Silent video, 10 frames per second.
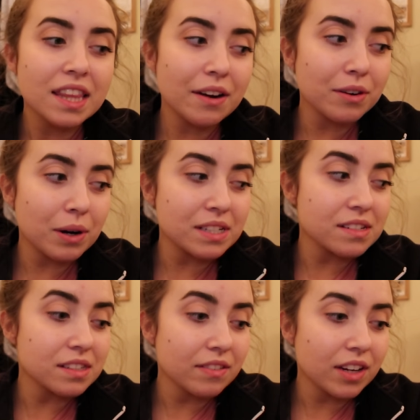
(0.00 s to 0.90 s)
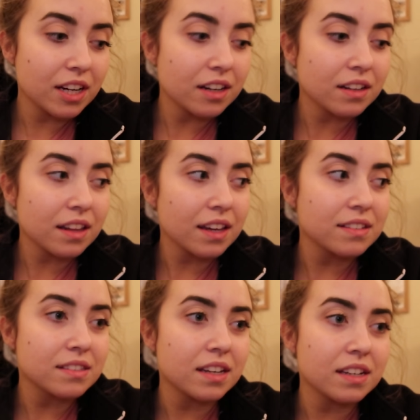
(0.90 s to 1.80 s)
That requires us leaving here at
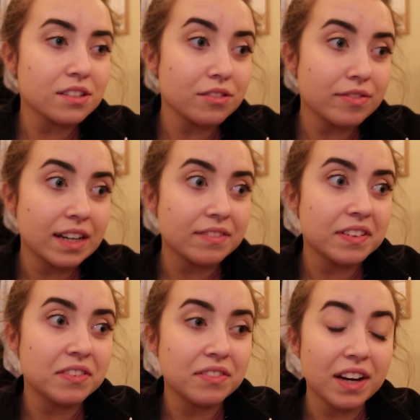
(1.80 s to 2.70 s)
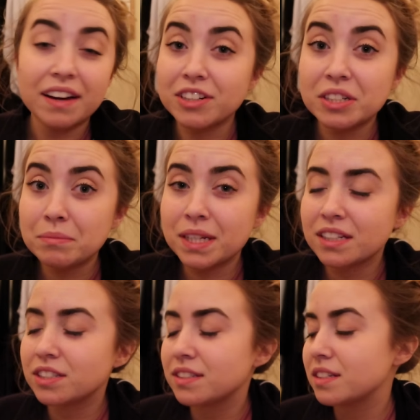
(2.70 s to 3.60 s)
like 6 or 5.55 or
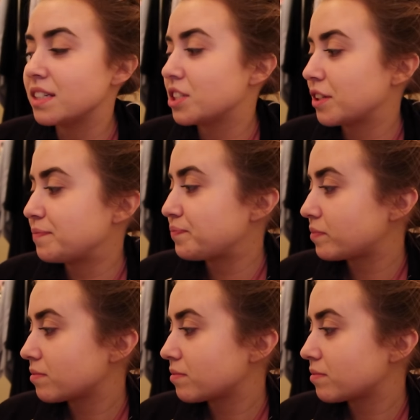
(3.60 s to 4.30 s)
something. She's the teacher.